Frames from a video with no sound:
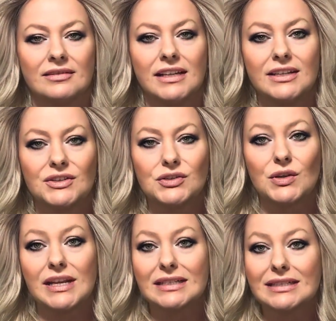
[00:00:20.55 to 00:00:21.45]
and
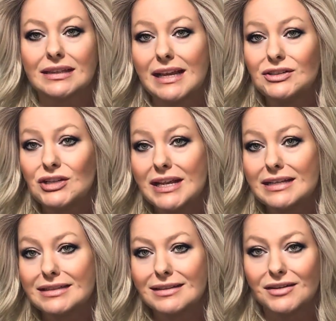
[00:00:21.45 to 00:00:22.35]
Tres
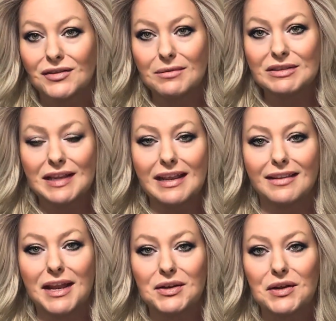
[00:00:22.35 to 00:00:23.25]
Leches, if I'm saying
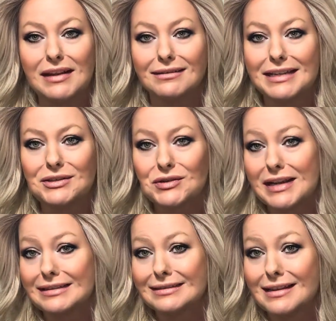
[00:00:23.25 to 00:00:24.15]
that correctly,
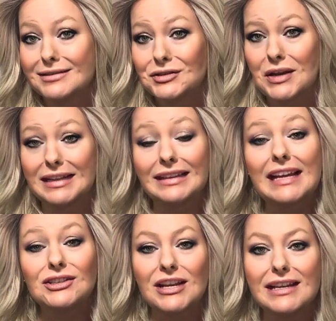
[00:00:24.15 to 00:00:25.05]
Tres
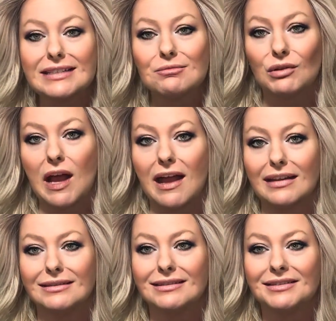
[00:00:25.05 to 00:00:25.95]
Leches blonde.